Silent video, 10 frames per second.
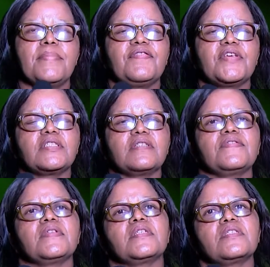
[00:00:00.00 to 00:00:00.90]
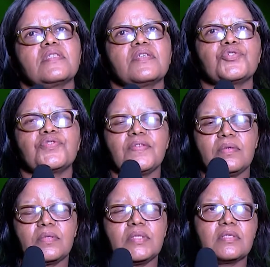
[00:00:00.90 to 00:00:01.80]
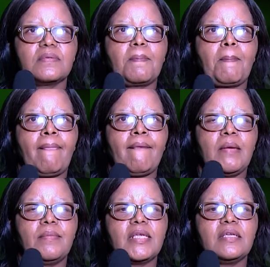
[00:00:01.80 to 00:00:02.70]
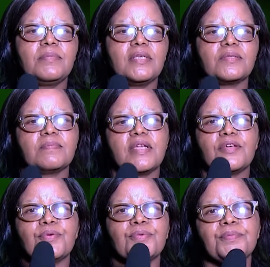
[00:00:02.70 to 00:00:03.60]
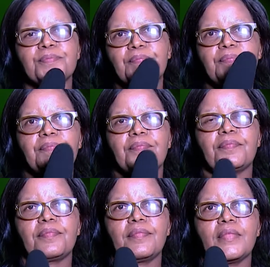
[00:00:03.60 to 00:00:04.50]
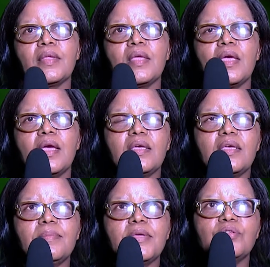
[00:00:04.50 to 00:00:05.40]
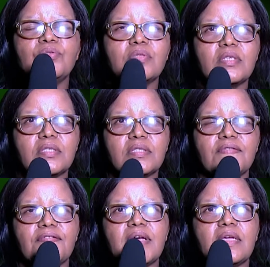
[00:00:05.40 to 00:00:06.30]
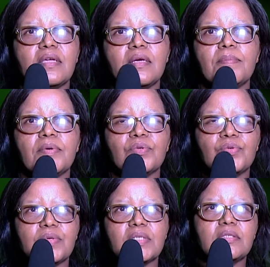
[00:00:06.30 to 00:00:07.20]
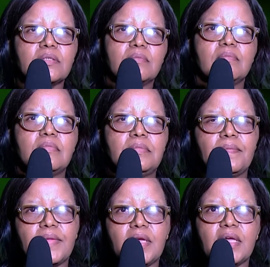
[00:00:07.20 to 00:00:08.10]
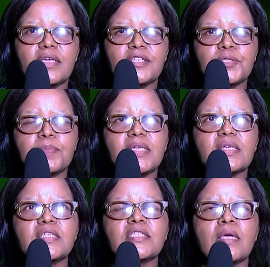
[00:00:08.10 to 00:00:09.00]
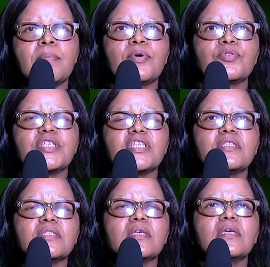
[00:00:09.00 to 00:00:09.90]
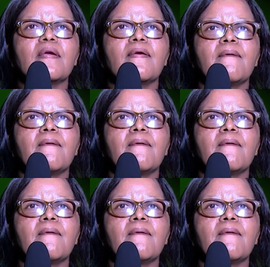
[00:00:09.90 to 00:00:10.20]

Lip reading: Perfect evening, sons of God. My name is Mlayo. I came here to testify about what I experienced about headache.